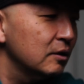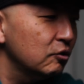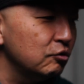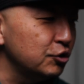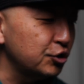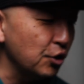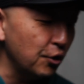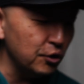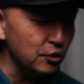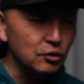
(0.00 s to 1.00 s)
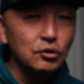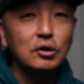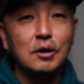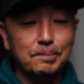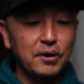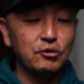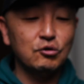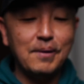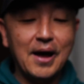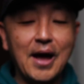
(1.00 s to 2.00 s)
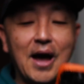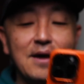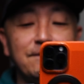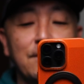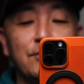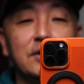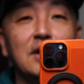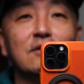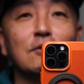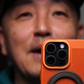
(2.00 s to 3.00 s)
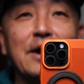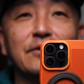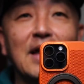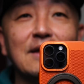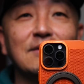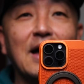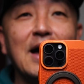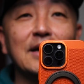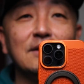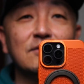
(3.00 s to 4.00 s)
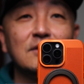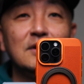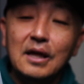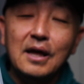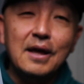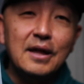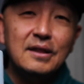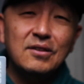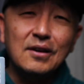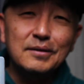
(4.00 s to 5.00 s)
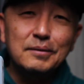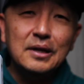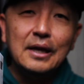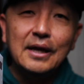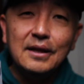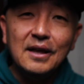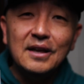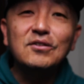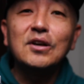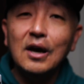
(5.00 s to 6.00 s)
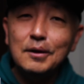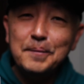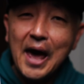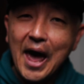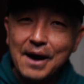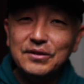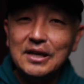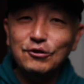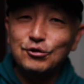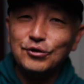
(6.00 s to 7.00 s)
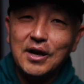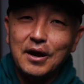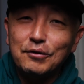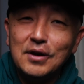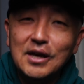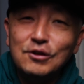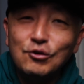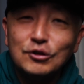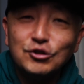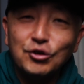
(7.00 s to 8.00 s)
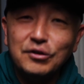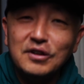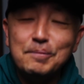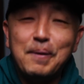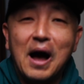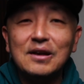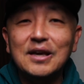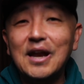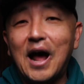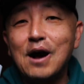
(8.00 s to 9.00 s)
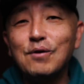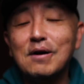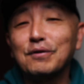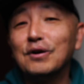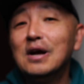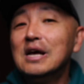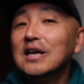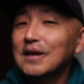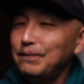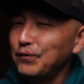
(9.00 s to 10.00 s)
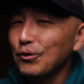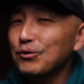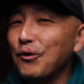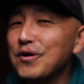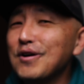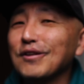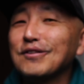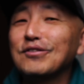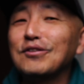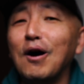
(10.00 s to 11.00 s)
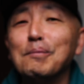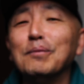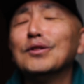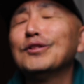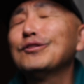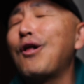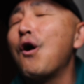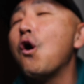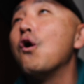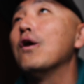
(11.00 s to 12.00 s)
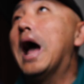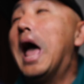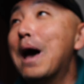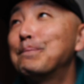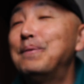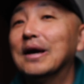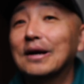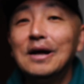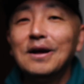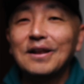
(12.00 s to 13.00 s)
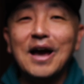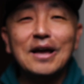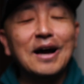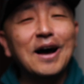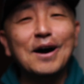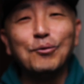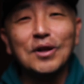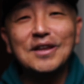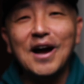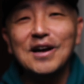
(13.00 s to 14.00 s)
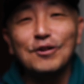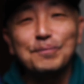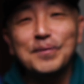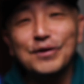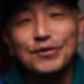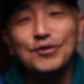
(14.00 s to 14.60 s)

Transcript: To show you, compared to my iPhone, it's about that size. It's gonna be hefty to carry in your jersey pocket. However, if you're going on some long epic, like what Tyler Pierce,